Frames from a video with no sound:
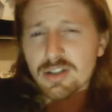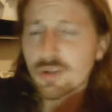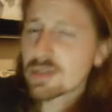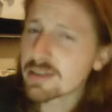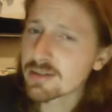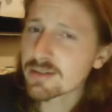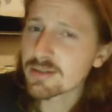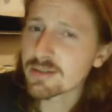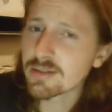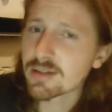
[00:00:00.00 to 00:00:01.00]

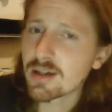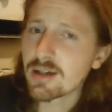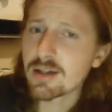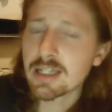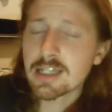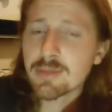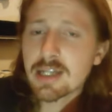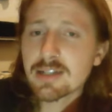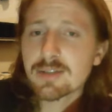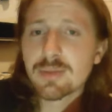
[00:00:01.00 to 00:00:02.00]
choices uh, he
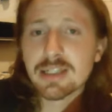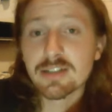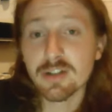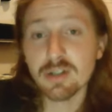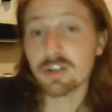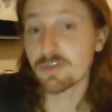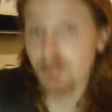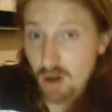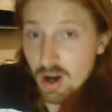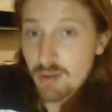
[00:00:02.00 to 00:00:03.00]
makes when he's got a lot of
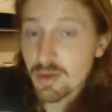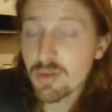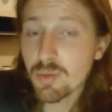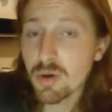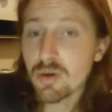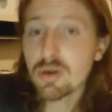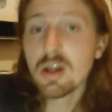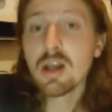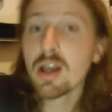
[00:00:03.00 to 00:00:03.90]
time on the ball.